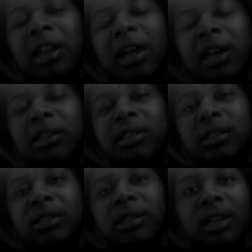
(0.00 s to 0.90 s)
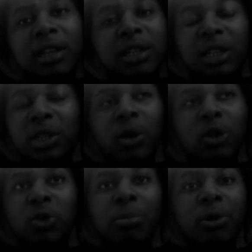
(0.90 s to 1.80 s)
in classes as
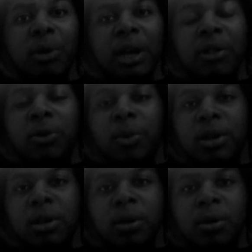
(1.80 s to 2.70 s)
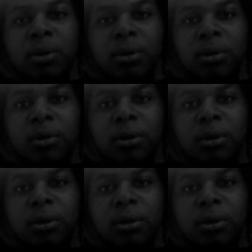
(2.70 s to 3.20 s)
long as you blew it out the window.